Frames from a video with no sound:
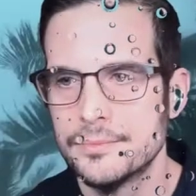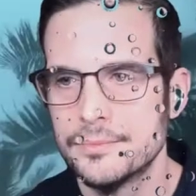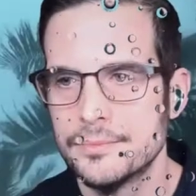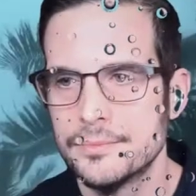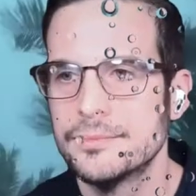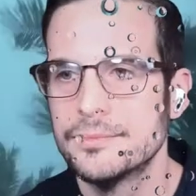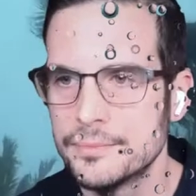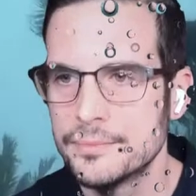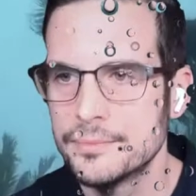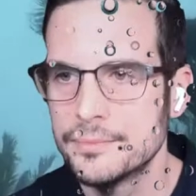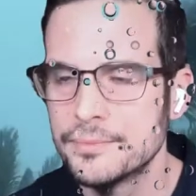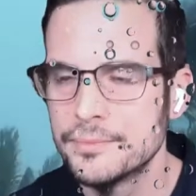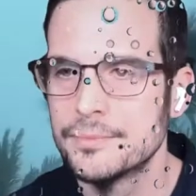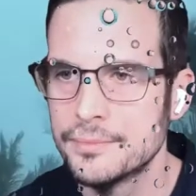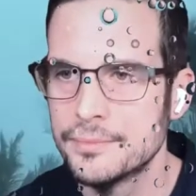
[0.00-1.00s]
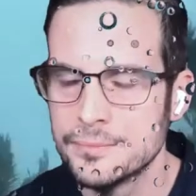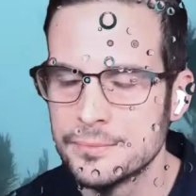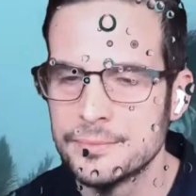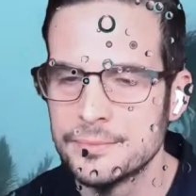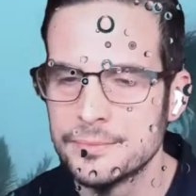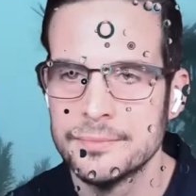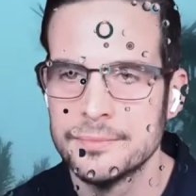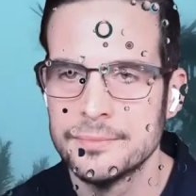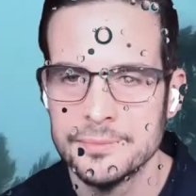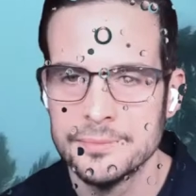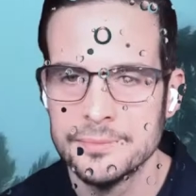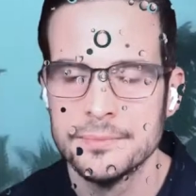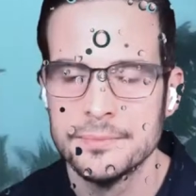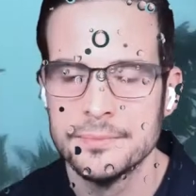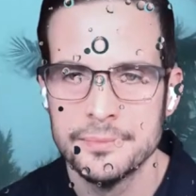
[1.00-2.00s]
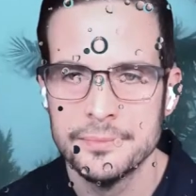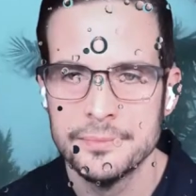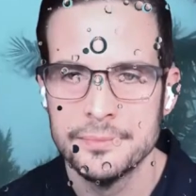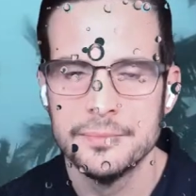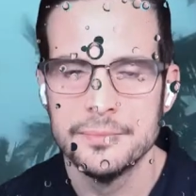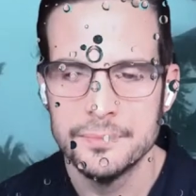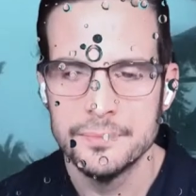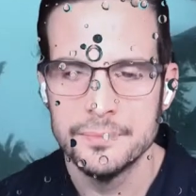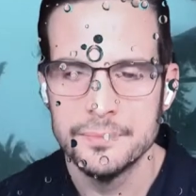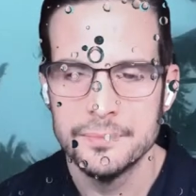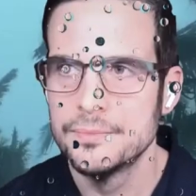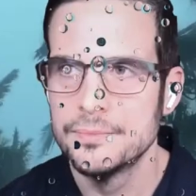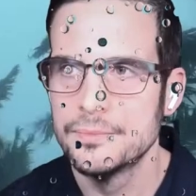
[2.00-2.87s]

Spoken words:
have that, but then also really focus on the application.